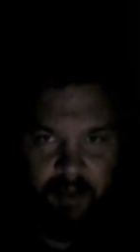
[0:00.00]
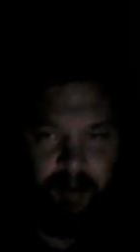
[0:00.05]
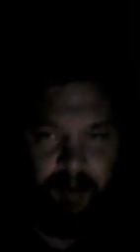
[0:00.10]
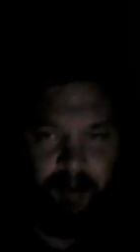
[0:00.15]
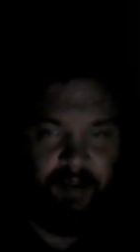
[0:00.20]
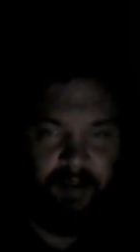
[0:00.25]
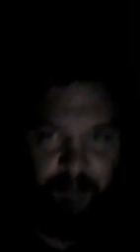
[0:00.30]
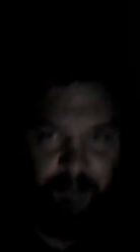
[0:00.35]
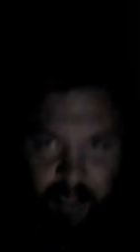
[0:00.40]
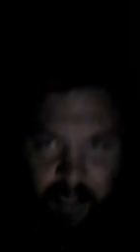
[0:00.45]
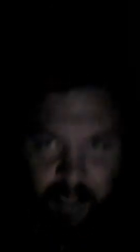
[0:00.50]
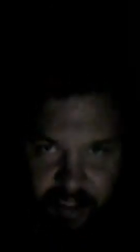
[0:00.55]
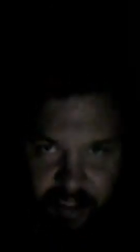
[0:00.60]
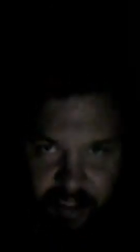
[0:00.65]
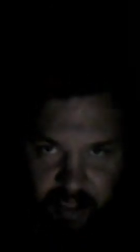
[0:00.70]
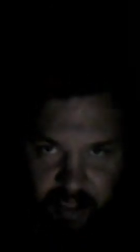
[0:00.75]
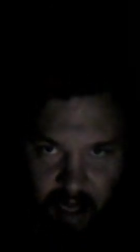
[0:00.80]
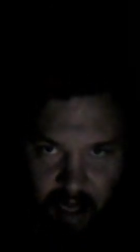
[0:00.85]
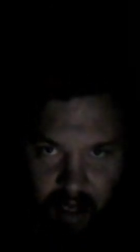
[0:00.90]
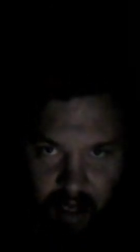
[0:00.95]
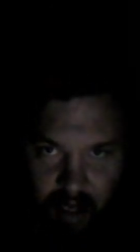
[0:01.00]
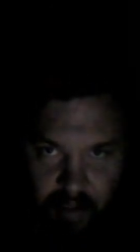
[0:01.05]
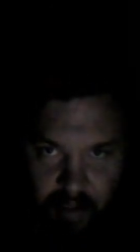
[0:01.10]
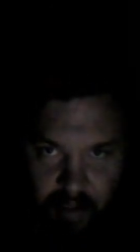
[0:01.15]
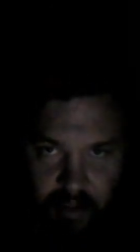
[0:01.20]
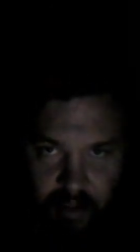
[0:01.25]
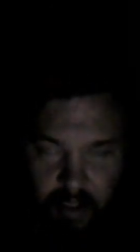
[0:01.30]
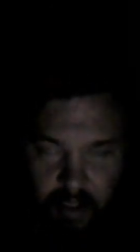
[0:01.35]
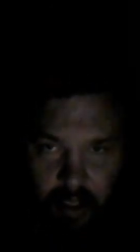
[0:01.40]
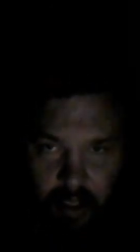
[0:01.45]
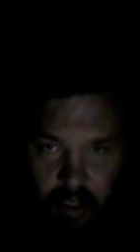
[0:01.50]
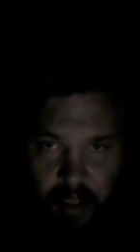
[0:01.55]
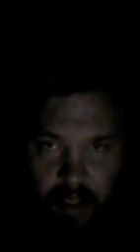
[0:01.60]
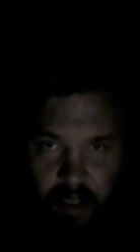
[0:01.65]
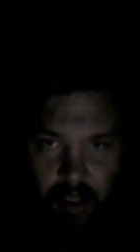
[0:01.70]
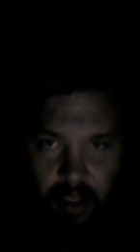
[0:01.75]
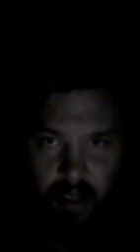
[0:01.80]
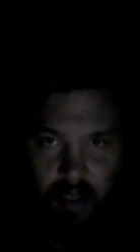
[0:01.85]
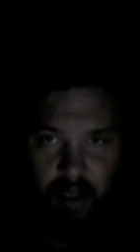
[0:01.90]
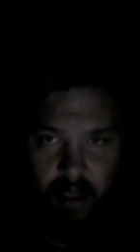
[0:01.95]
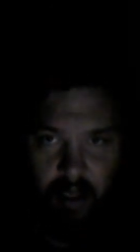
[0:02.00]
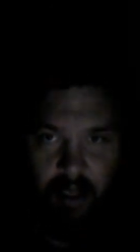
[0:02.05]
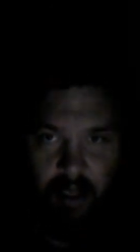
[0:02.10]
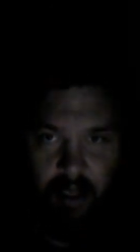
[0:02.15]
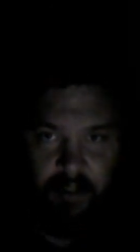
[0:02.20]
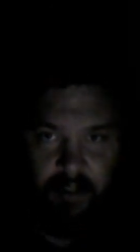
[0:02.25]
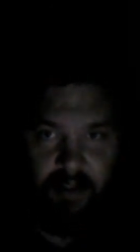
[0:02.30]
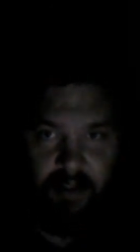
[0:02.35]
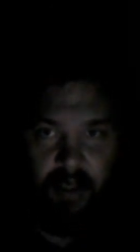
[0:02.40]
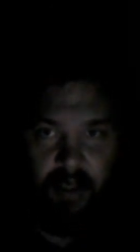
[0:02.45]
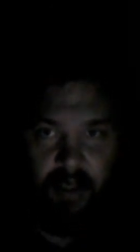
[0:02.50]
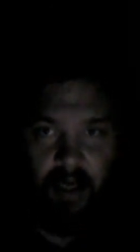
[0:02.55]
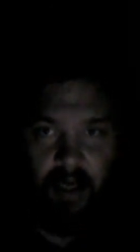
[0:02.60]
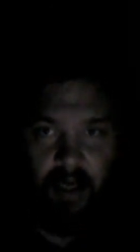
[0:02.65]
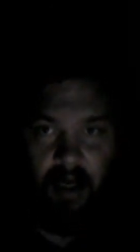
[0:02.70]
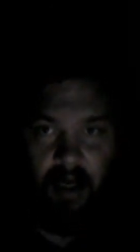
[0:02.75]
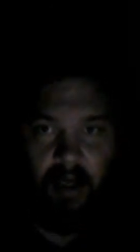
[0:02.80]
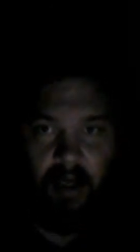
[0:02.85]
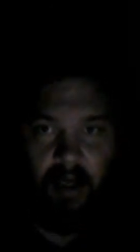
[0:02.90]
is a fresh start. It's a